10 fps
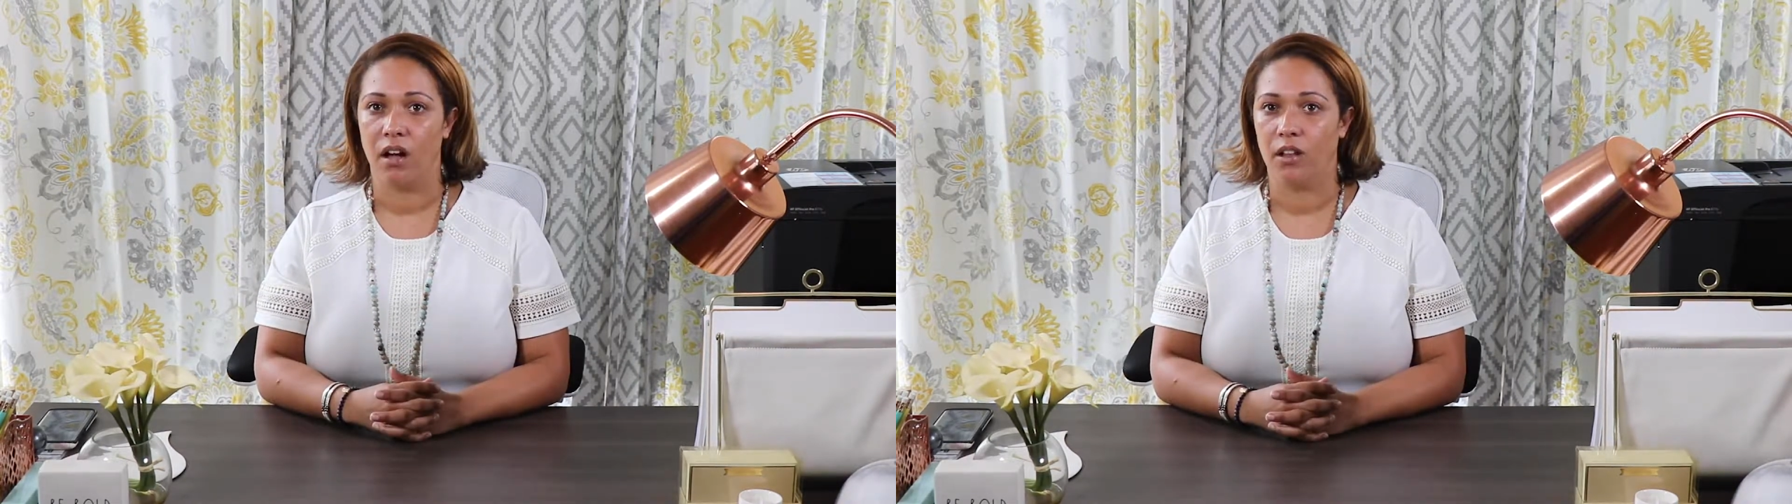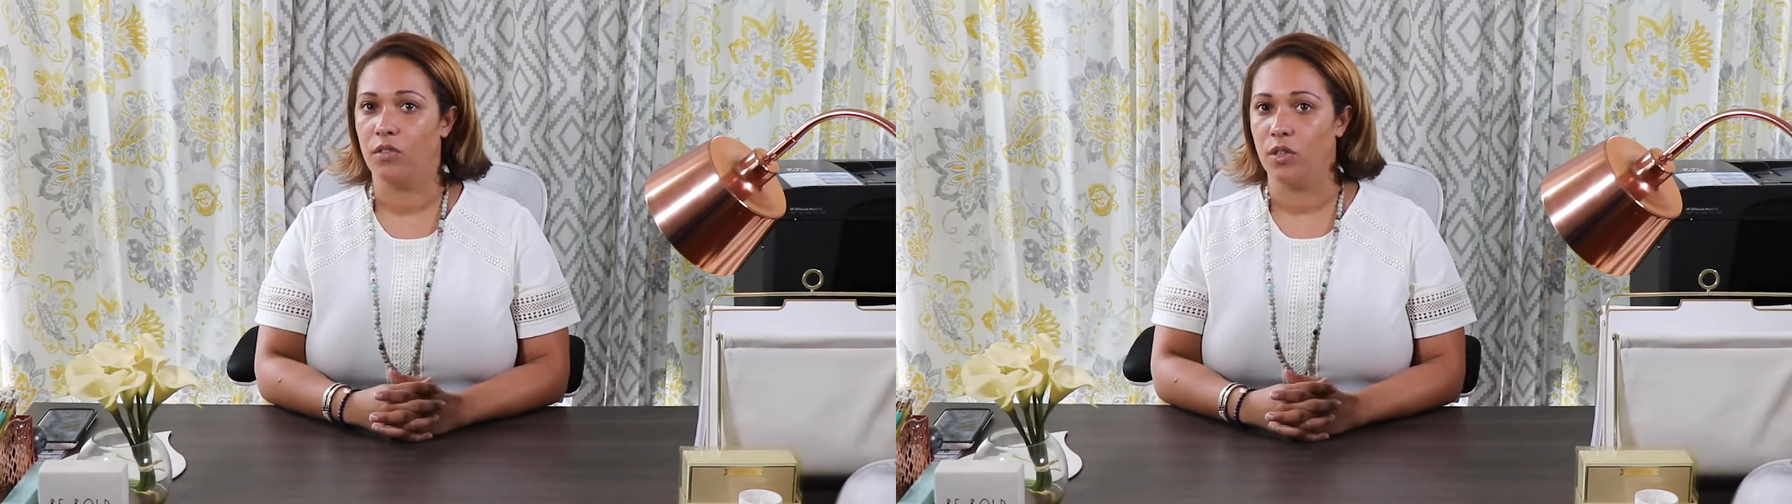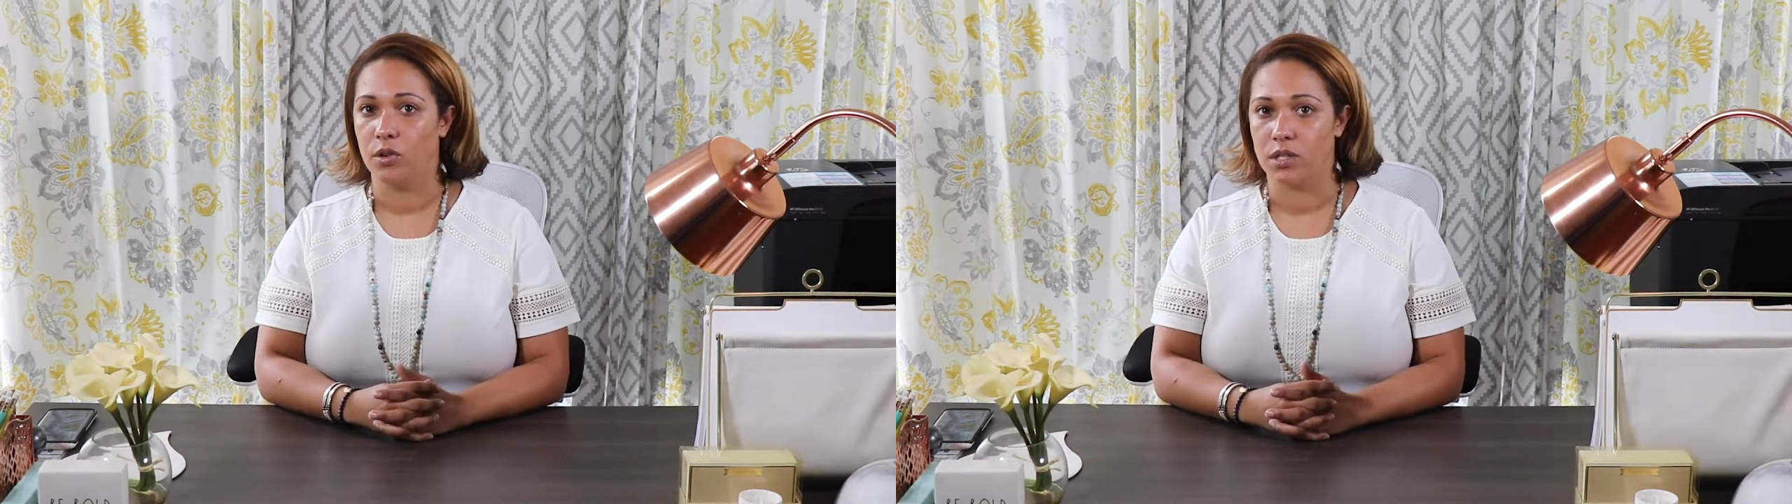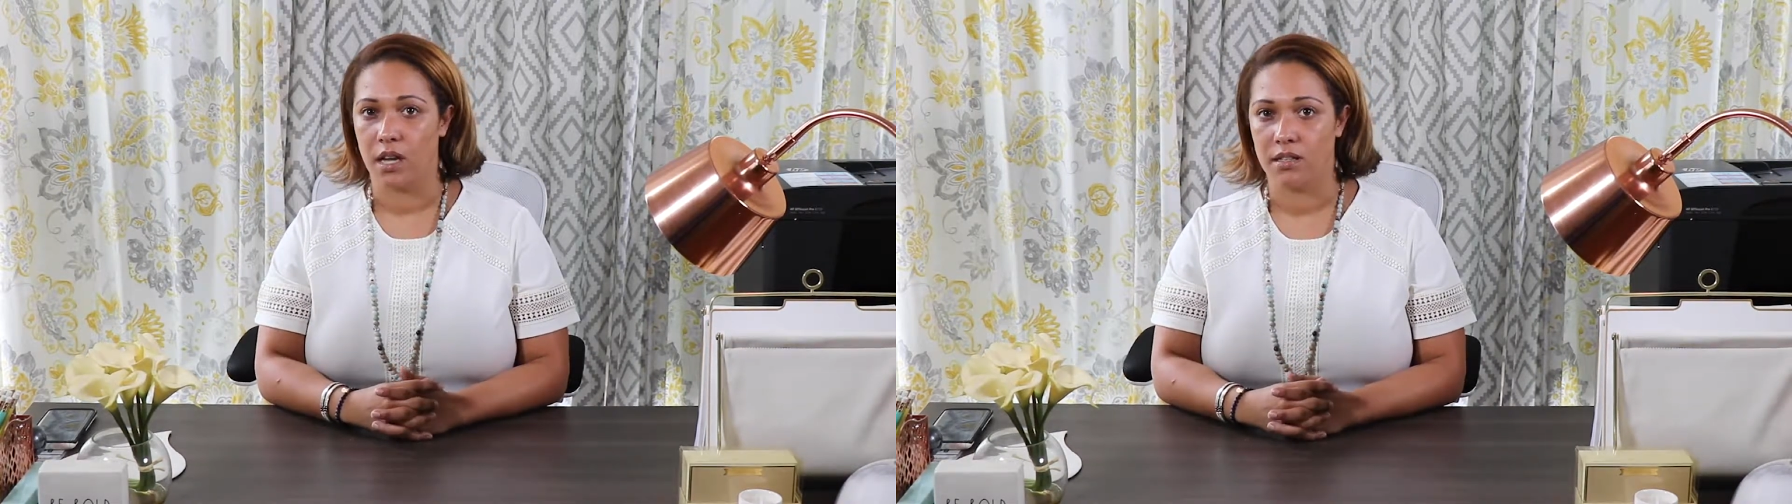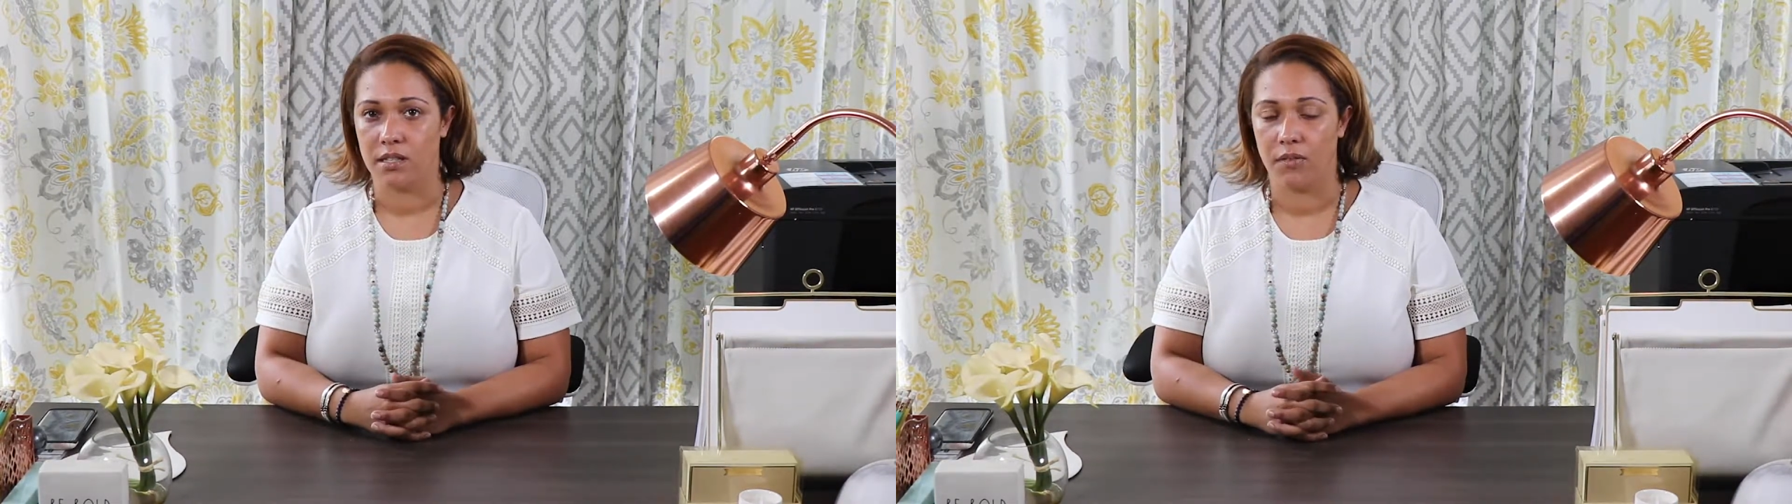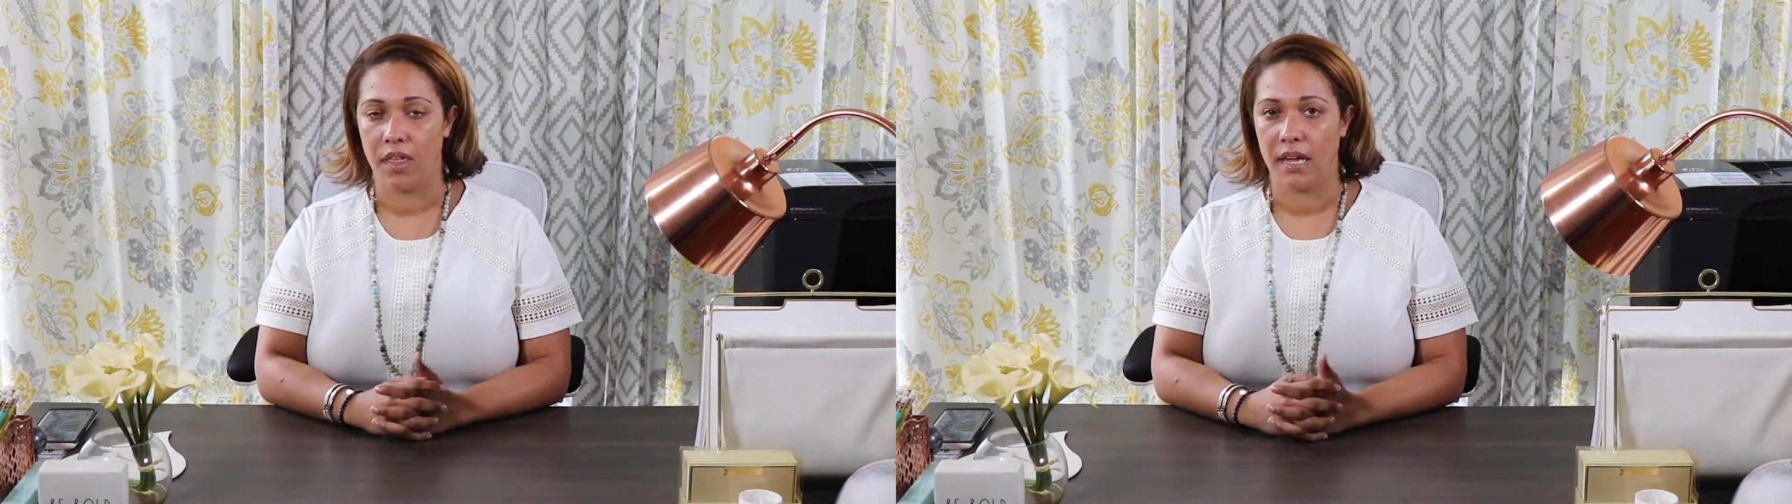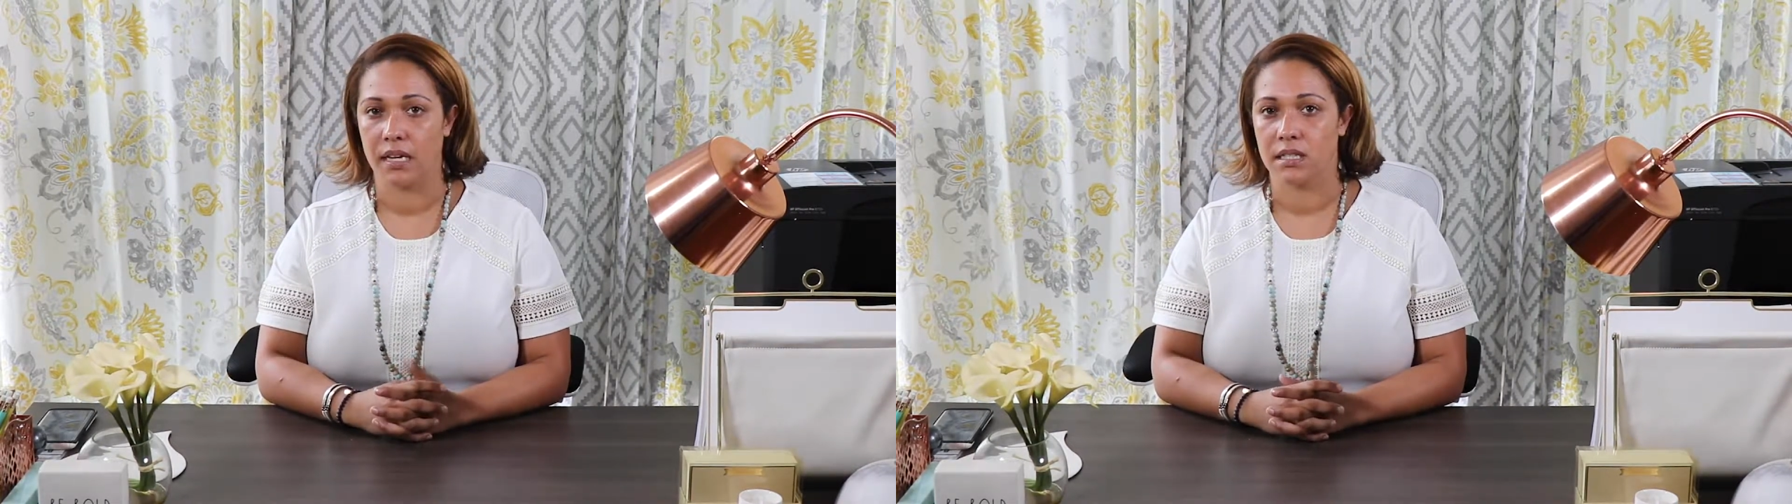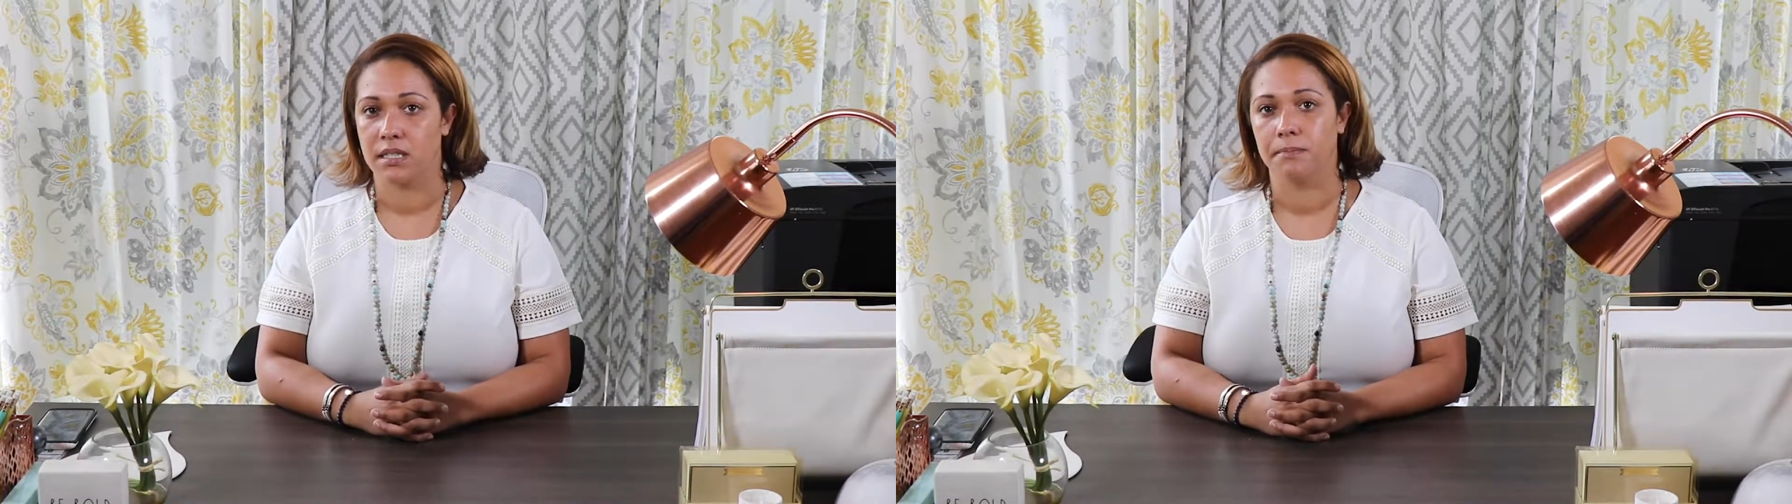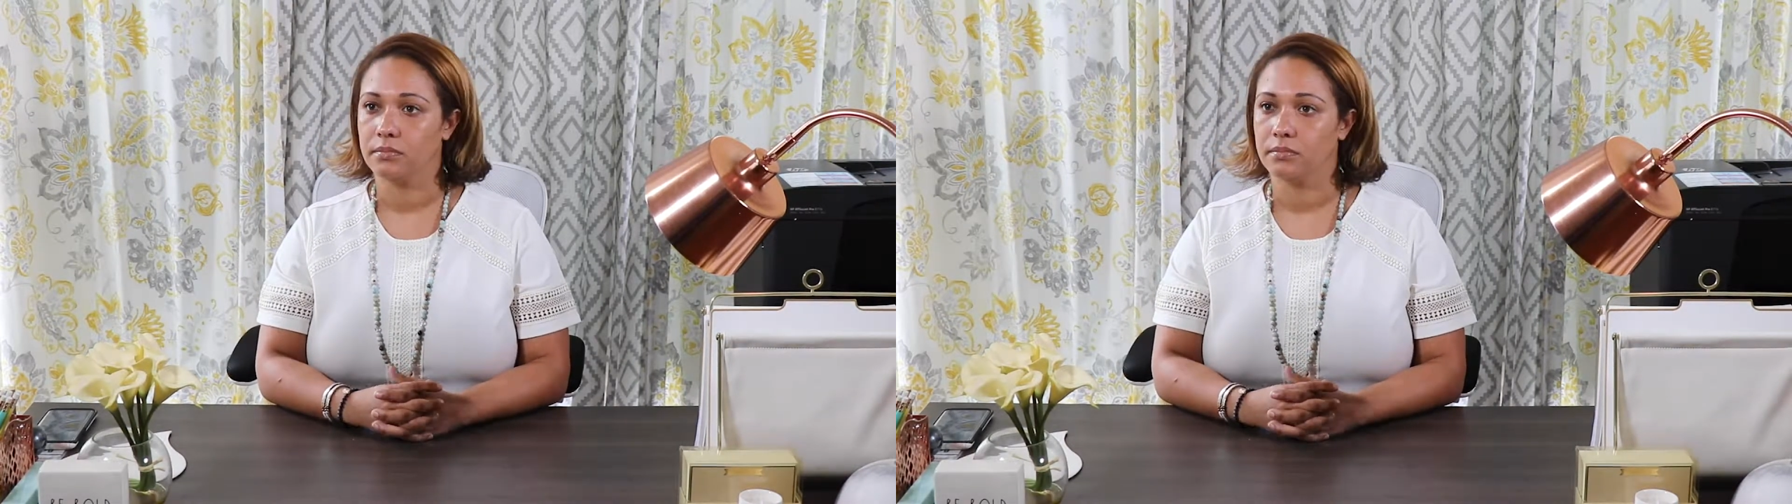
all of those kinds of things.